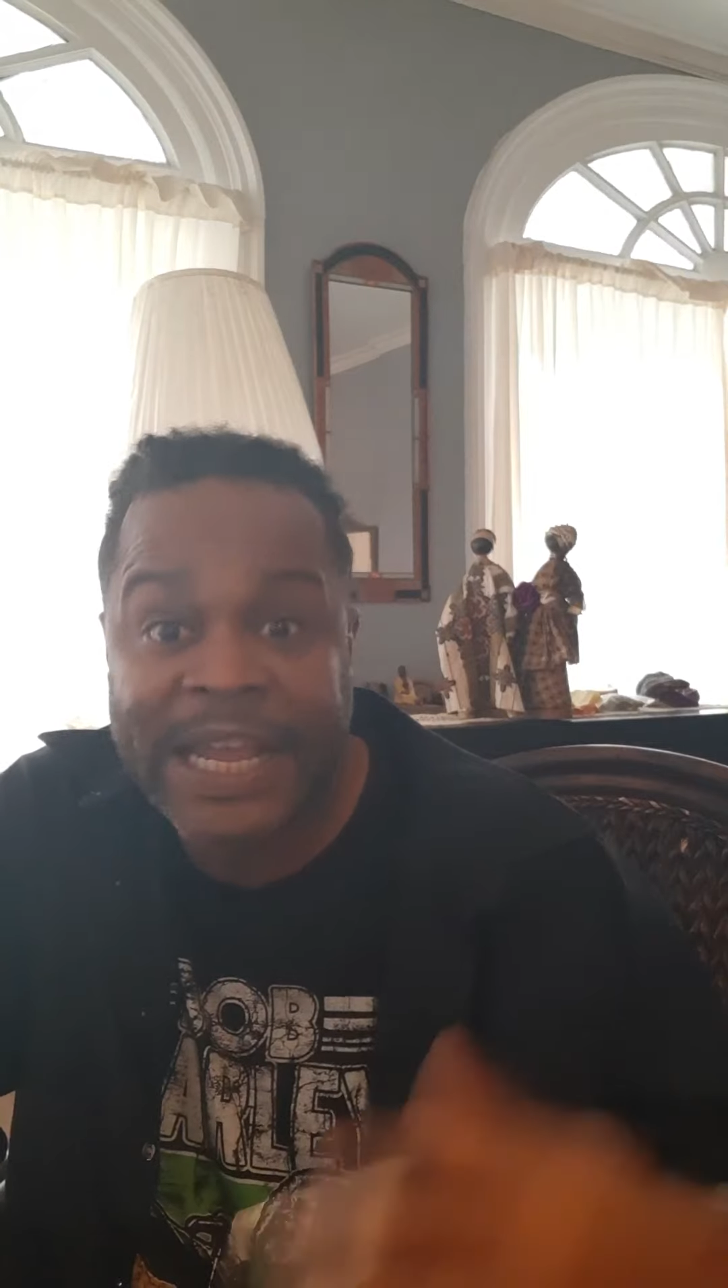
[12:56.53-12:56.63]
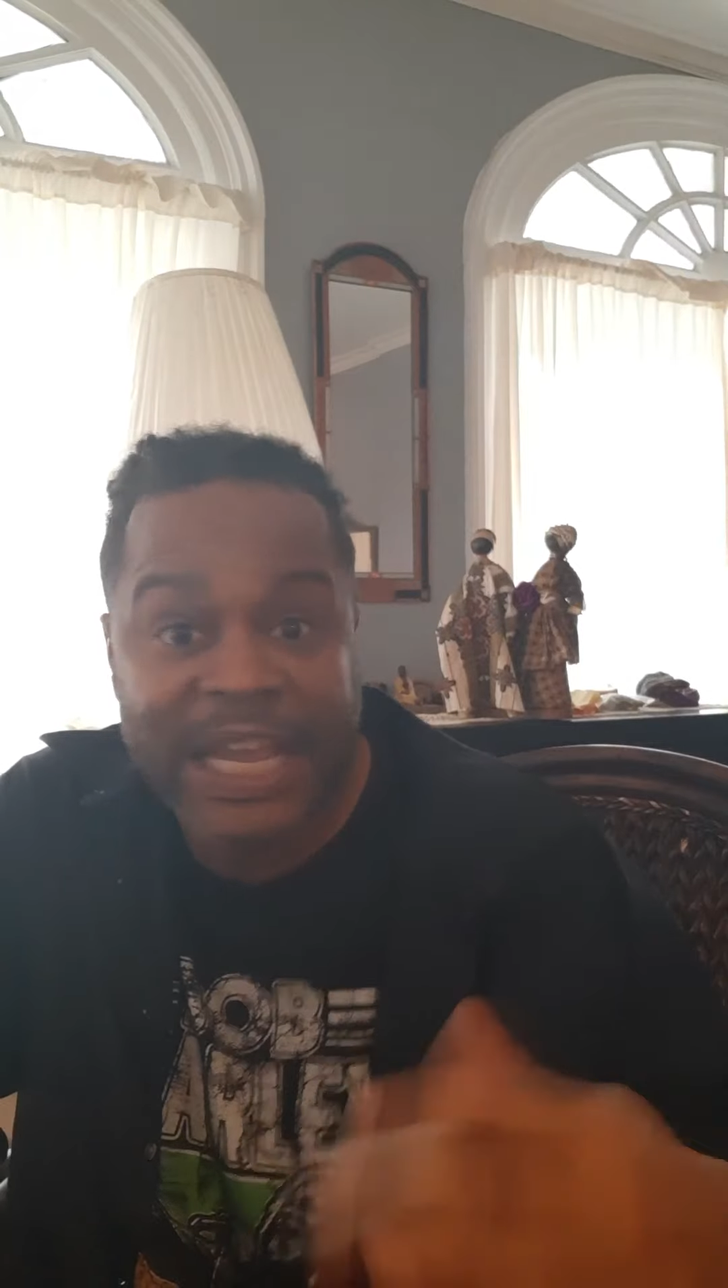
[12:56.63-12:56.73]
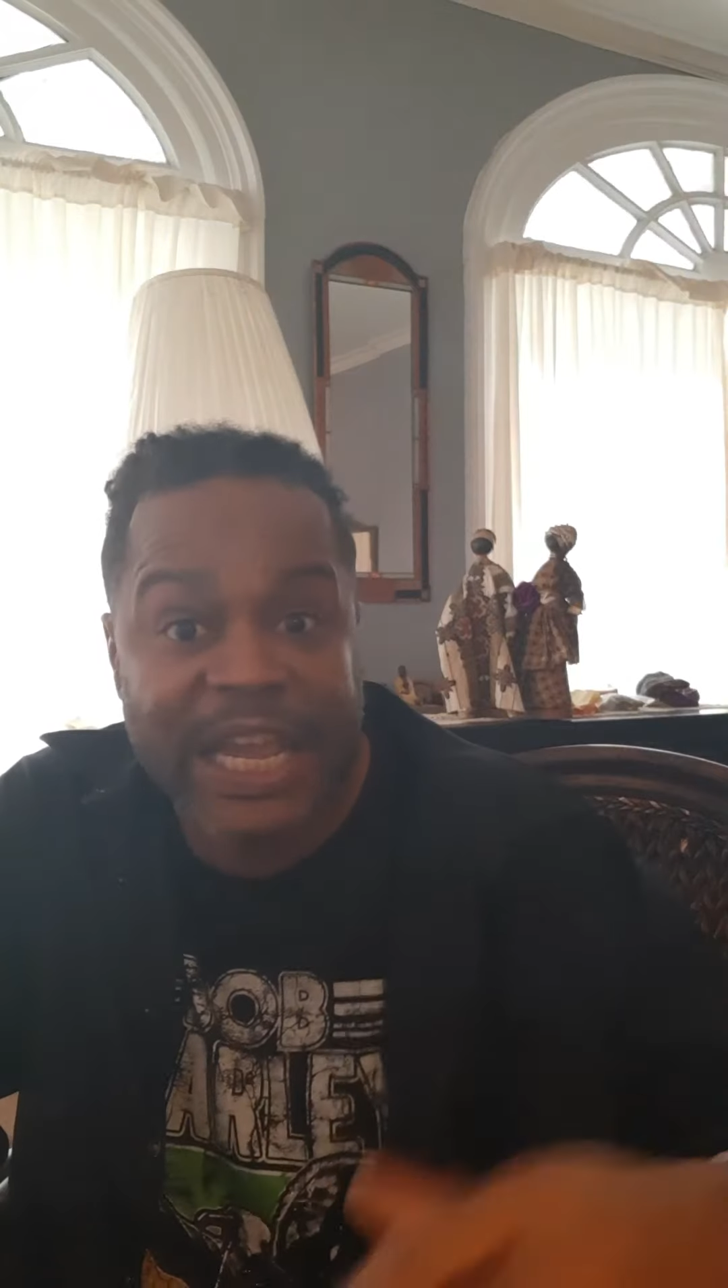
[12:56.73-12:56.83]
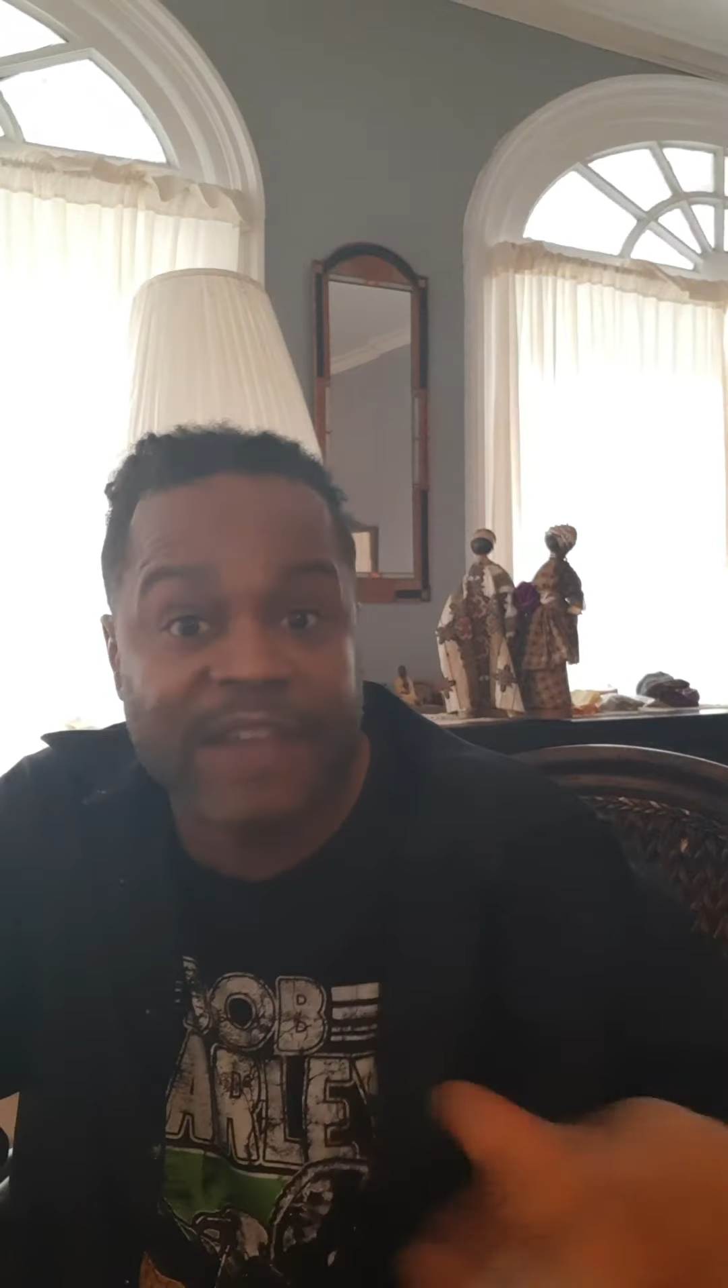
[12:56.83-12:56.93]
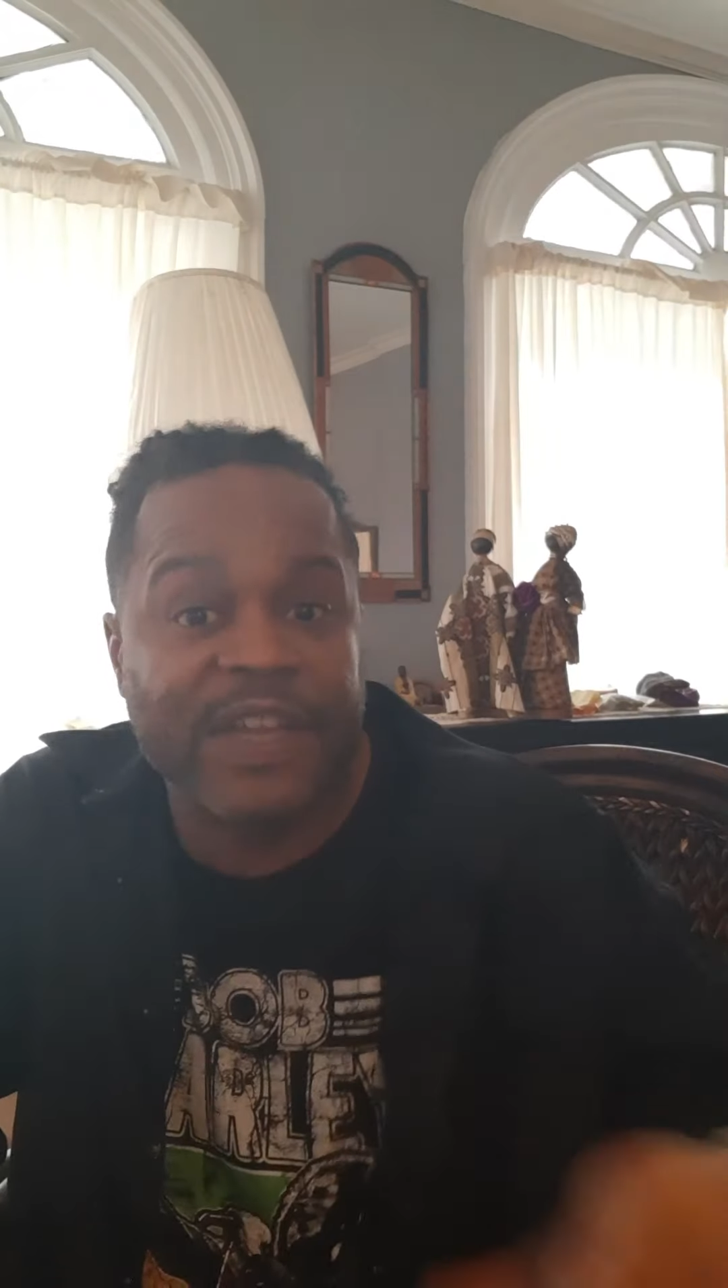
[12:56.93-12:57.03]

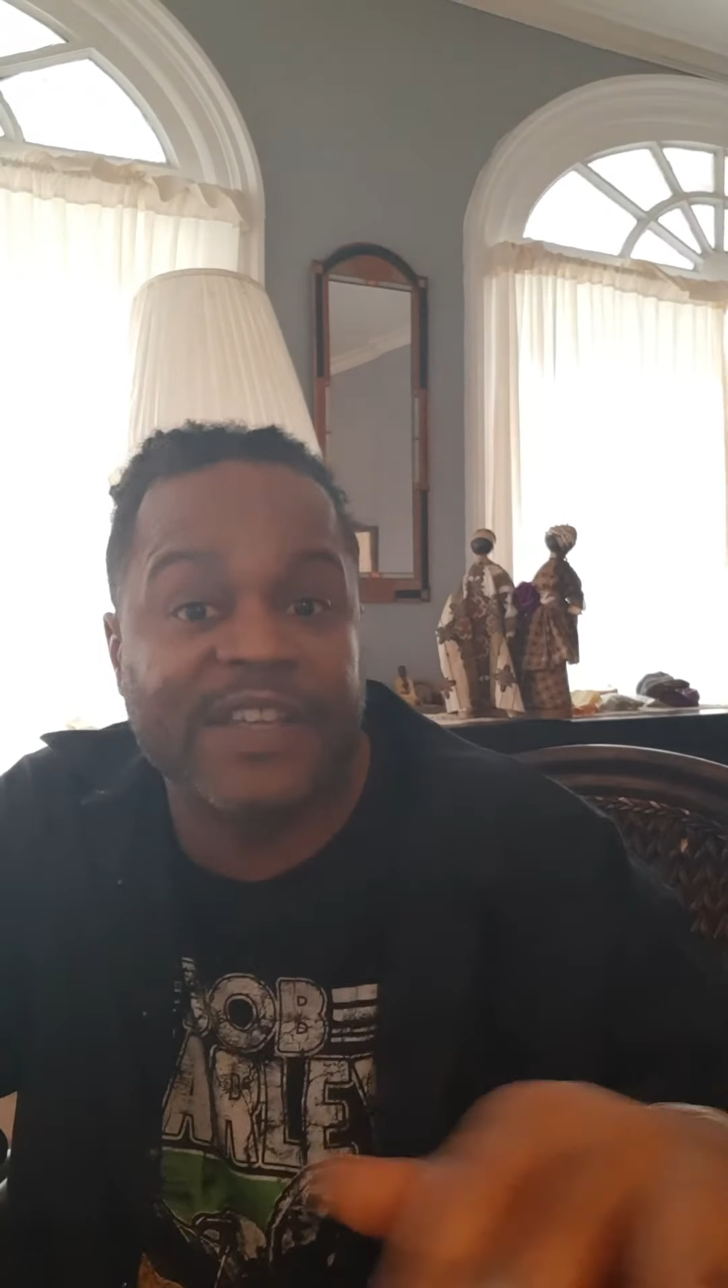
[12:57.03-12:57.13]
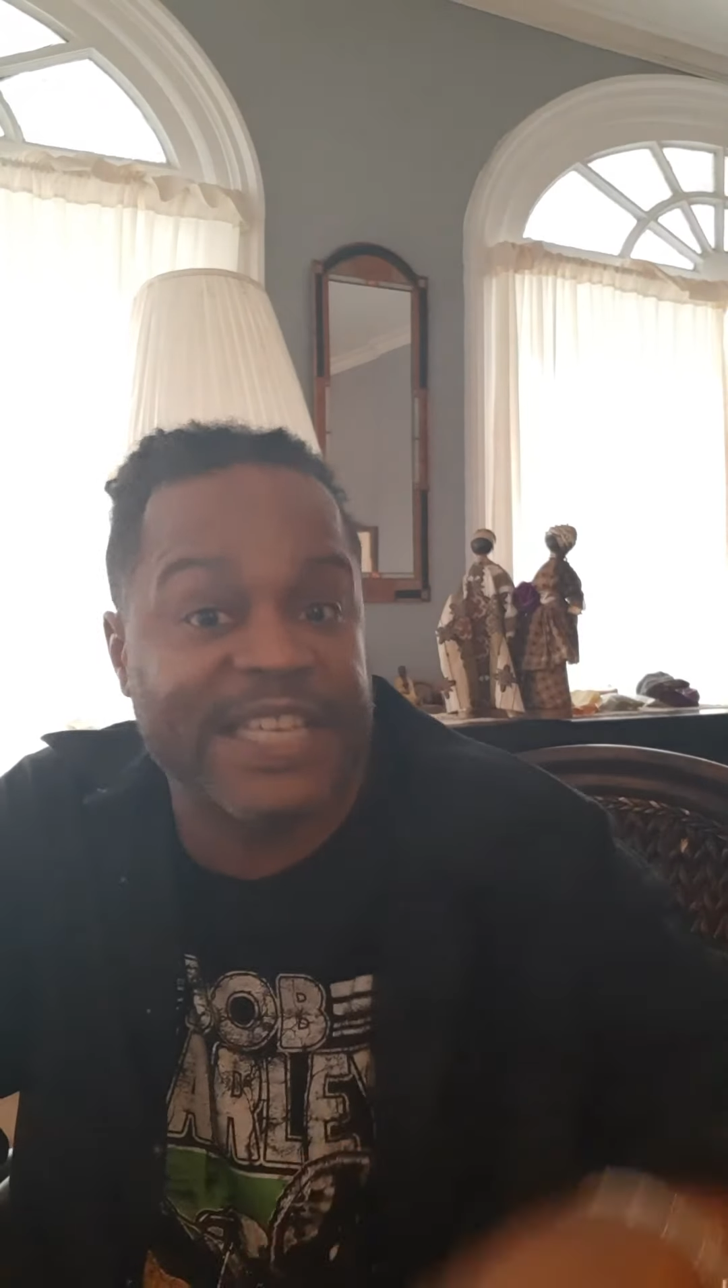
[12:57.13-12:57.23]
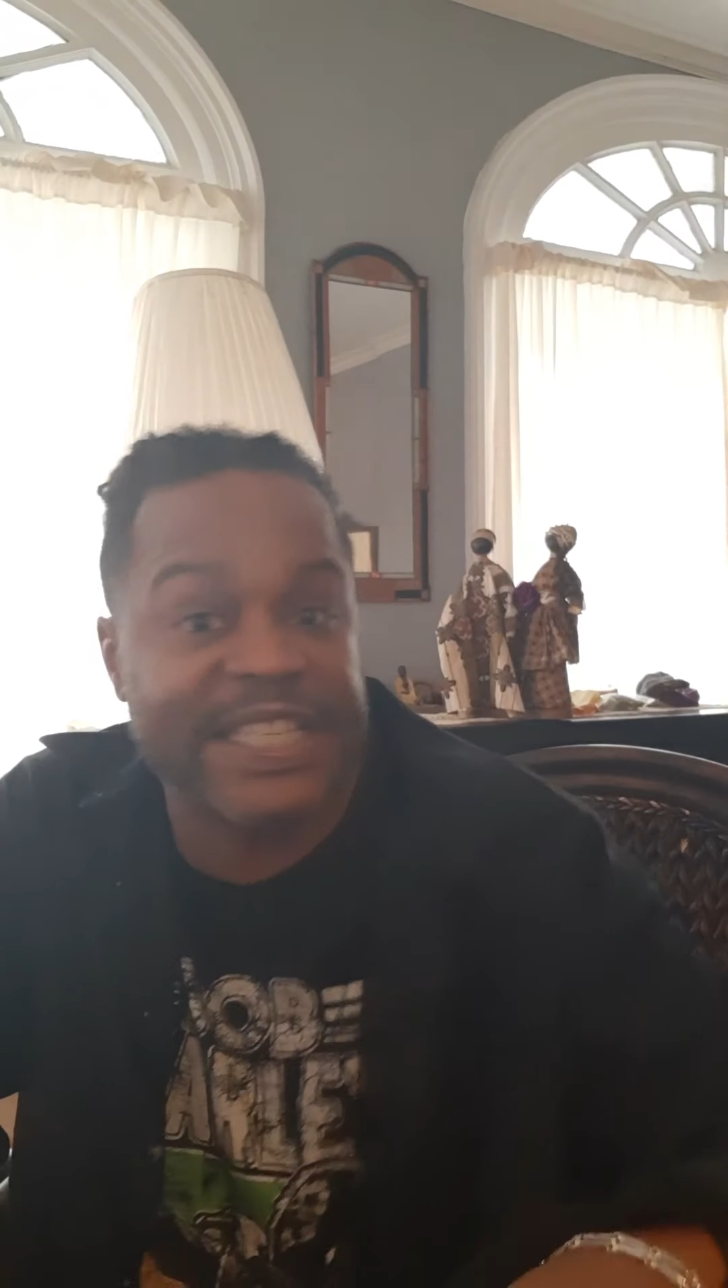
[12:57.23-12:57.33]
even to